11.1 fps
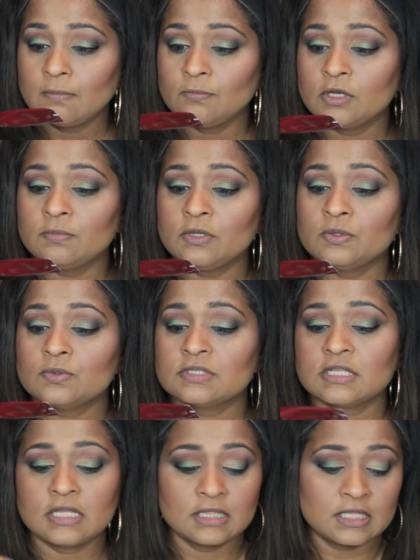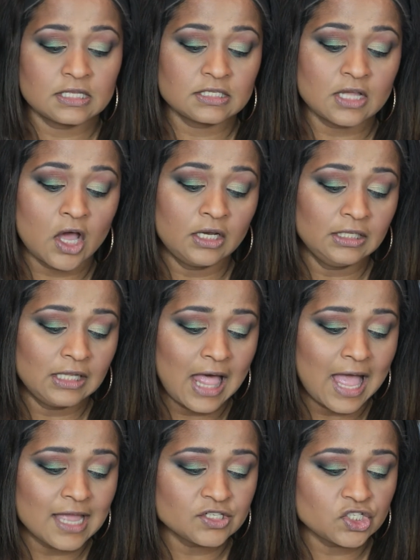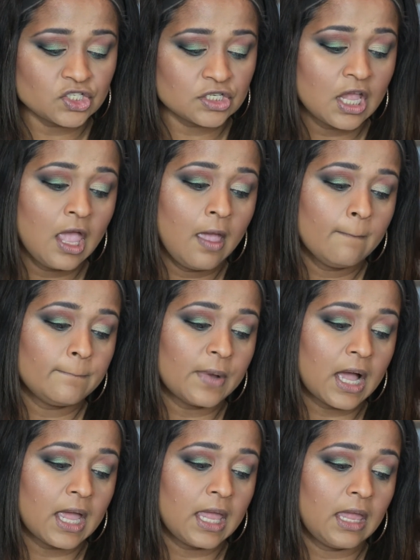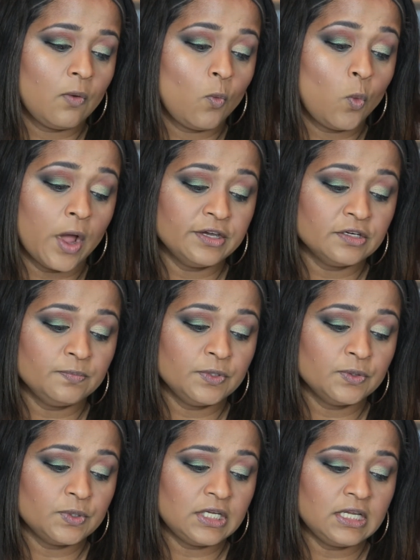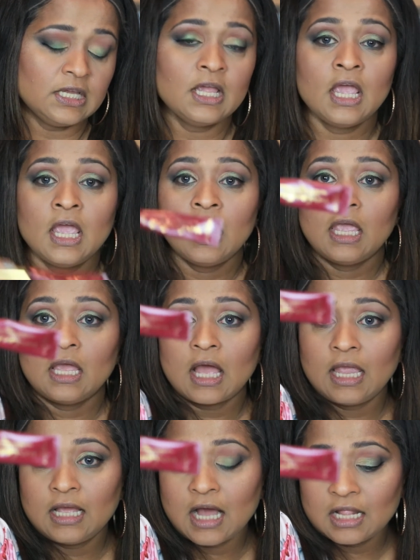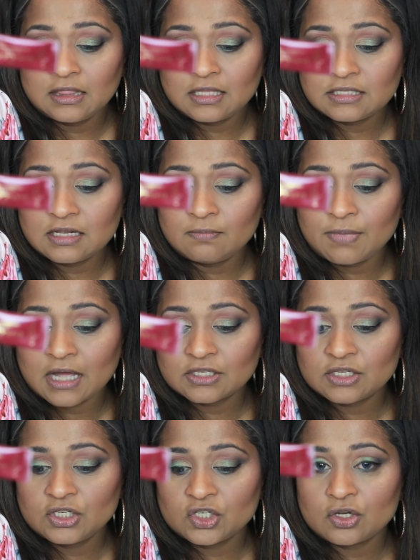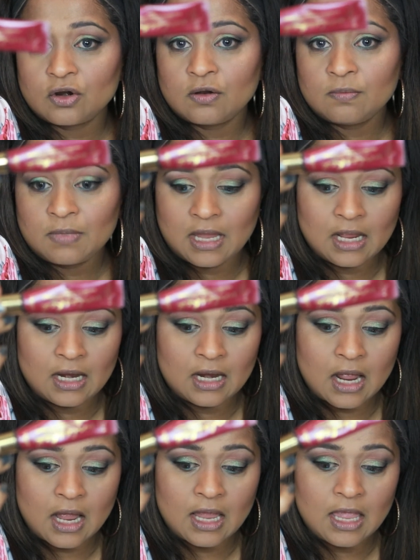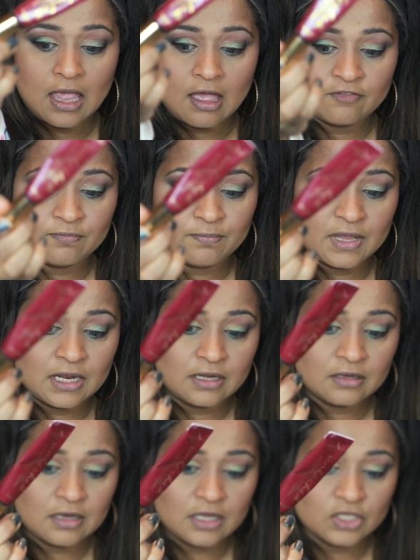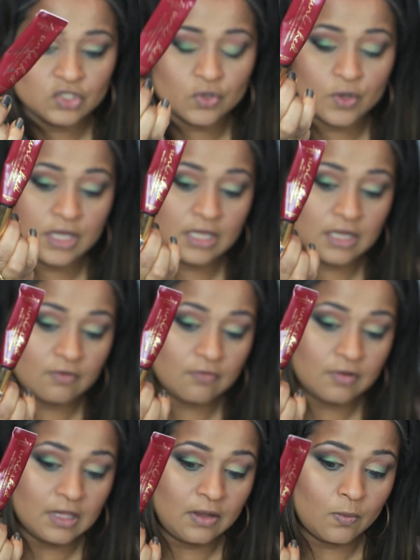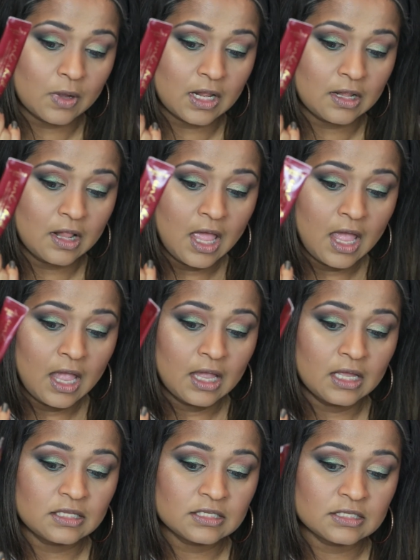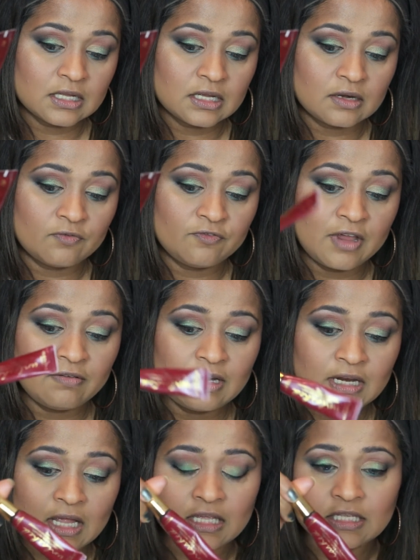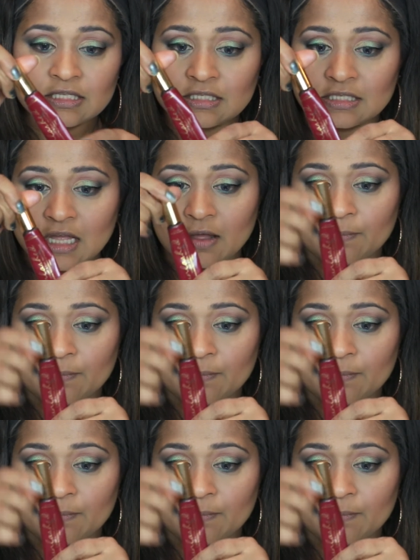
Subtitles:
am going to be using this Unlashed by Wonder Beauty. I got this in BoxyCharm, and I have been enjoying it really well. It's a very nice